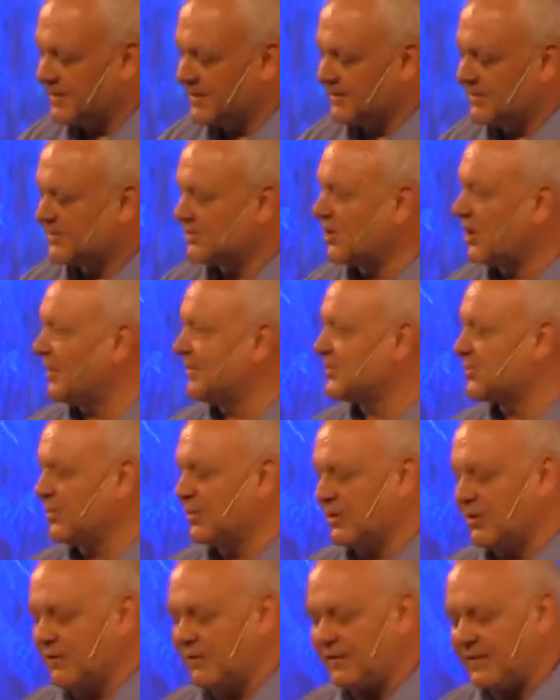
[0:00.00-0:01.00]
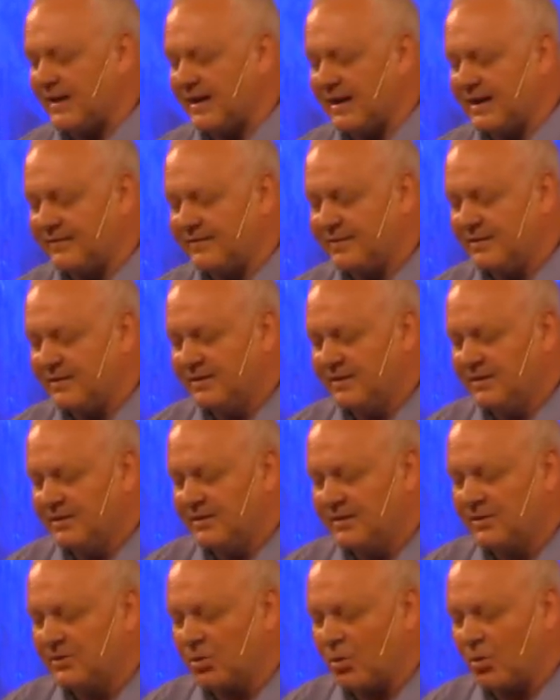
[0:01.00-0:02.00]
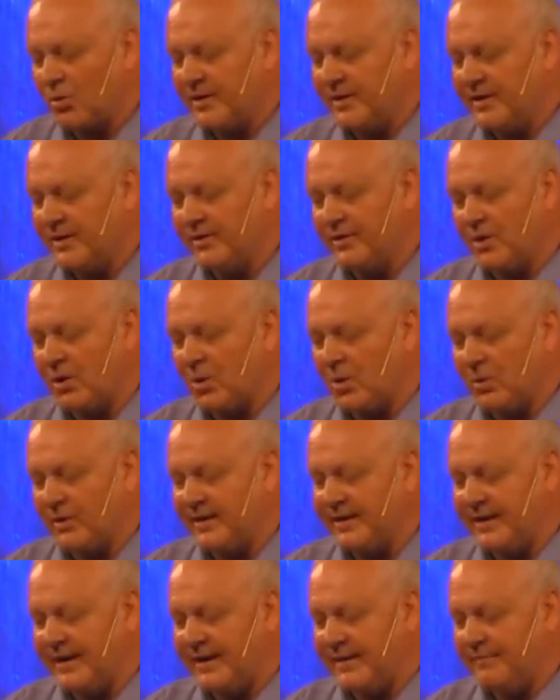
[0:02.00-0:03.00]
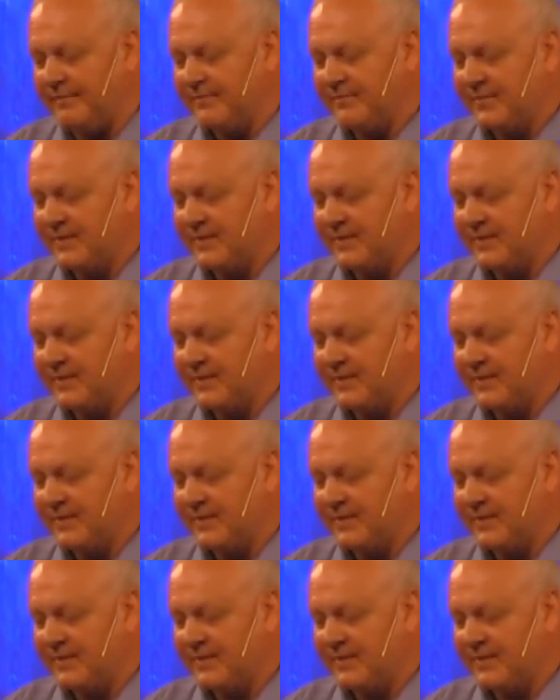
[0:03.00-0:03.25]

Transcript: Psalms 105 Glory in the holy name.